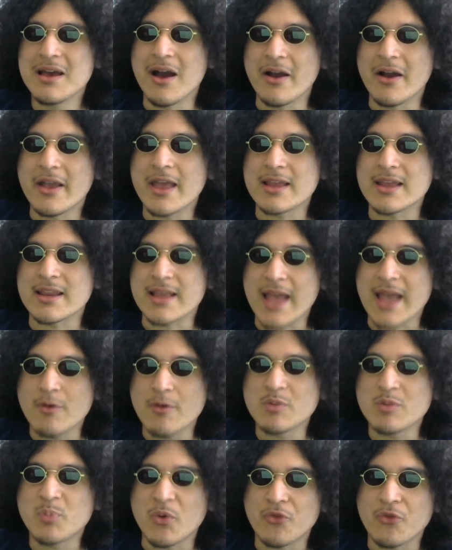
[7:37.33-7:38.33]
okay, like, I
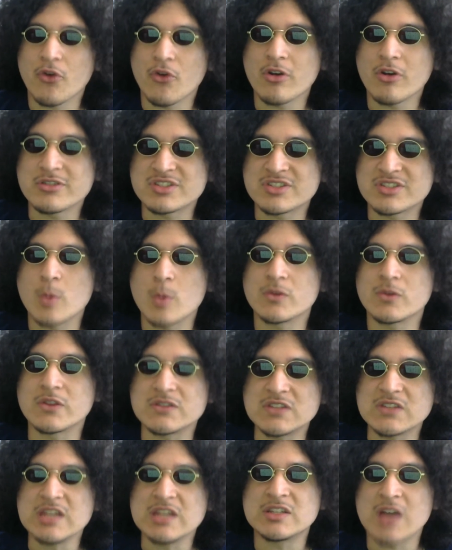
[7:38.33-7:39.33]
would prefer someone to
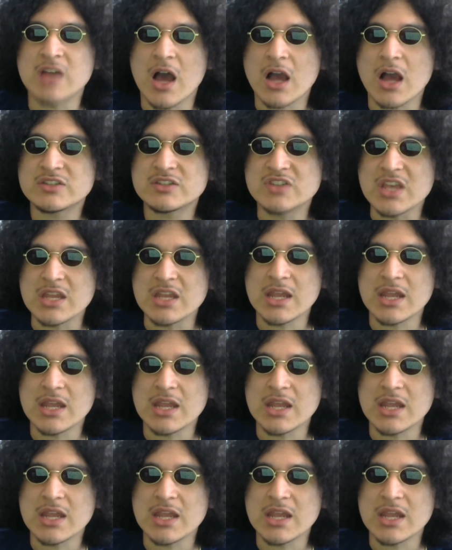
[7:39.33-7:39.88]
detox